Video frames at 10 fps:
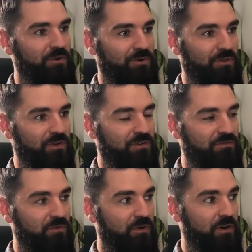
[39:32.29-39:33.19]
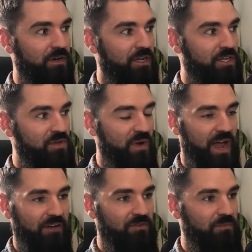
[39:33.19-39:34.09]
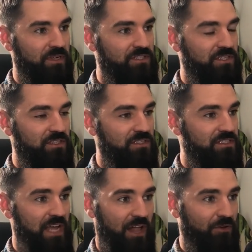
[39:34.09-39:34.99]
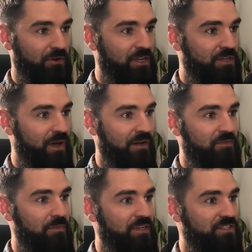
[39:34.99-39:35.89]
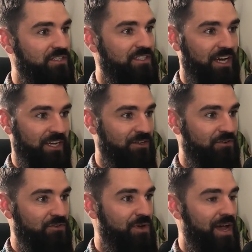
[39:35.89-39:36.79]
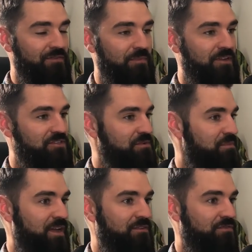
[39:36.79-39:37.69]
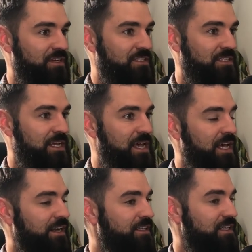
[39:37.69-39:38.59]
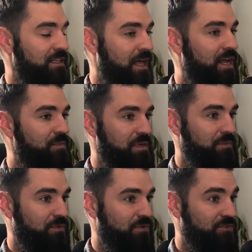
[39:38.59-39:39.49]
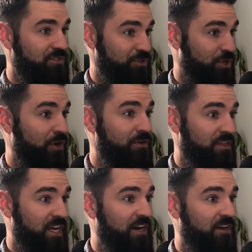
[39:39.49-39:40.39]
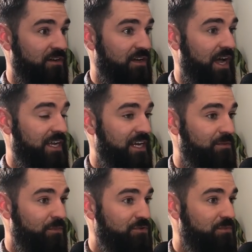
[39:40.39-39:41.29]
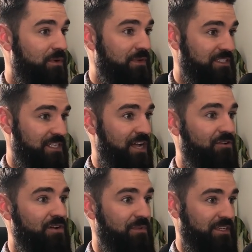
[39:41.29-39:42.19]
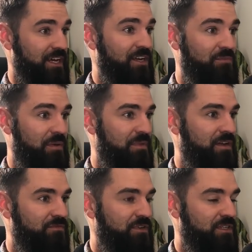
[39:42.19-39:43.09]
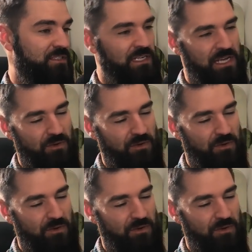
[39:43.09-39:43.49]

you were looking for, you haven't mentioned salary, you haven't mm-hmm. mentioned title, you haven't mentioned benefits. Yeah. And I think a lot of people start there. Yeah. I care most about my salary, my title, my benefits.